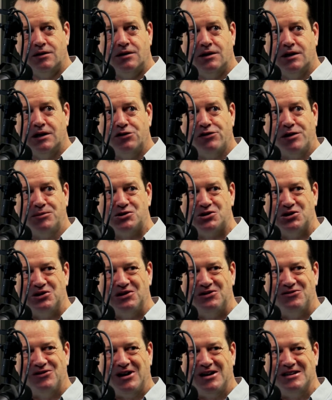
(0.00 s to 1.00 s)
Yeah, you're
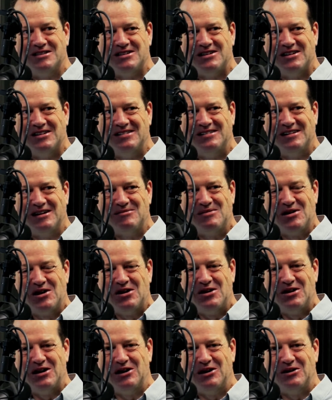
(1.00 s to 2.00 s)
absolutely right. And,
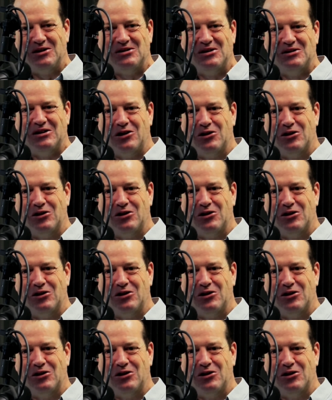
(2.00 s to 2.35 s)
you know,